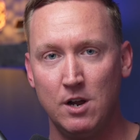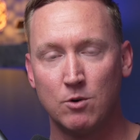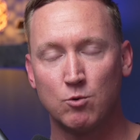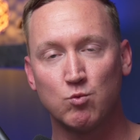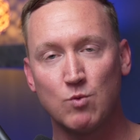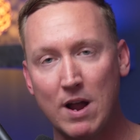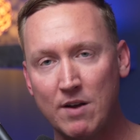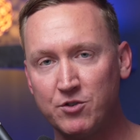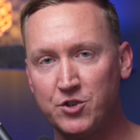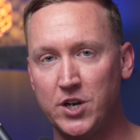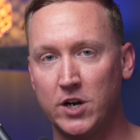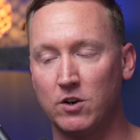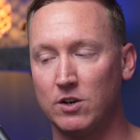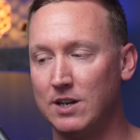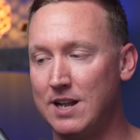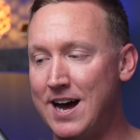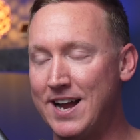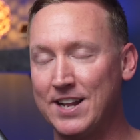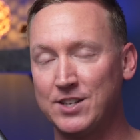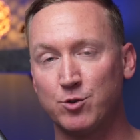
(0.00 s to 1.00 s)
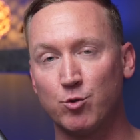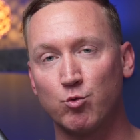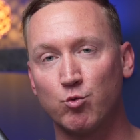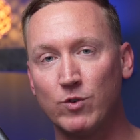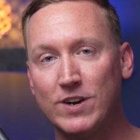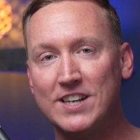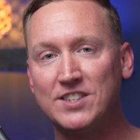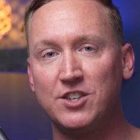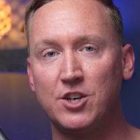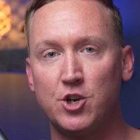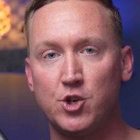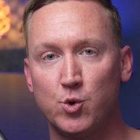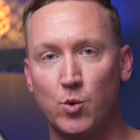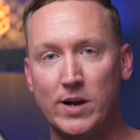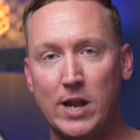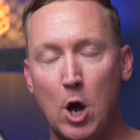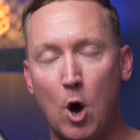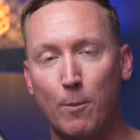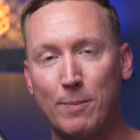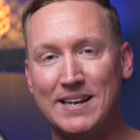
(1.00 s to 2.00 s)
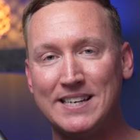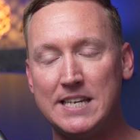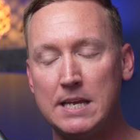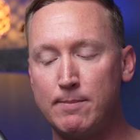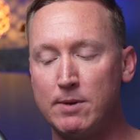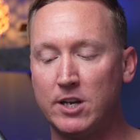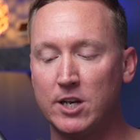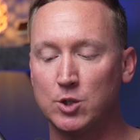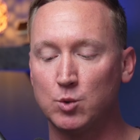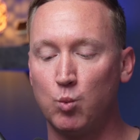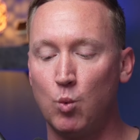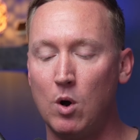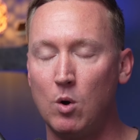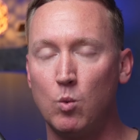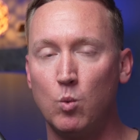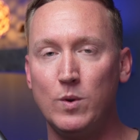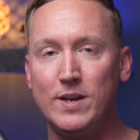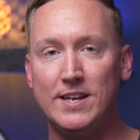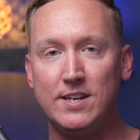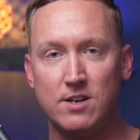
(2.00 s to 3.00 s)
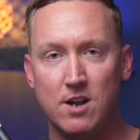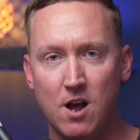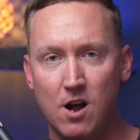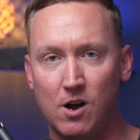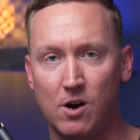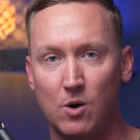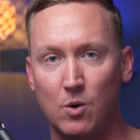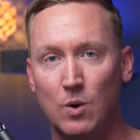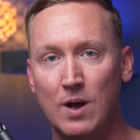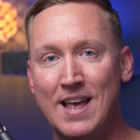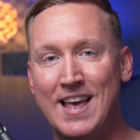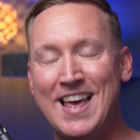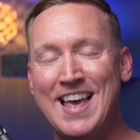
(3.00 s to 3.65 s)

rev share a lot as a reason to join LPT because what we know